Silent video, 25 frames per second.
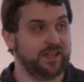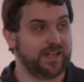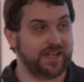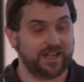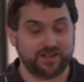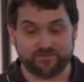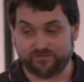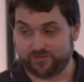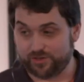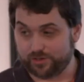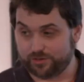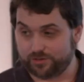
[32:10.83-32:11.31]

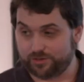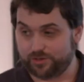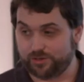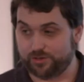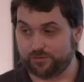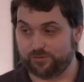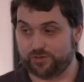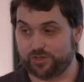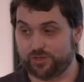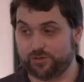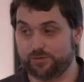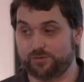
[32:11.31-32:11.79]
and that
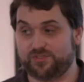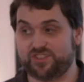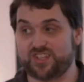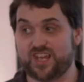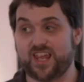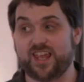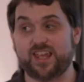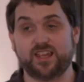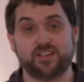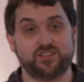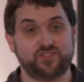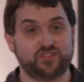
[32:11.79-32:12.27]
you do
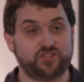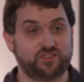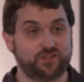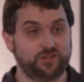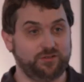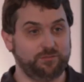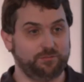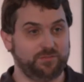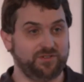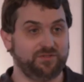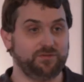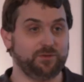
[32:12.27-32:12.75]
test
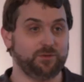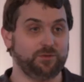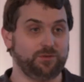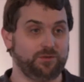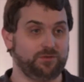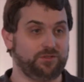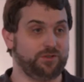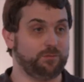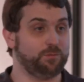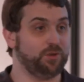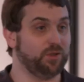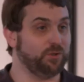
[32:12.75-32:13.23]

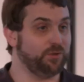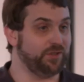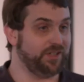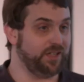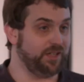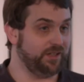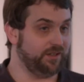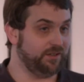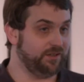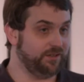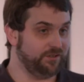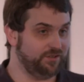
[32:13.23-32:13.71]
before
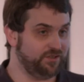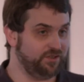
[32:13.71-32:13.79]
deploying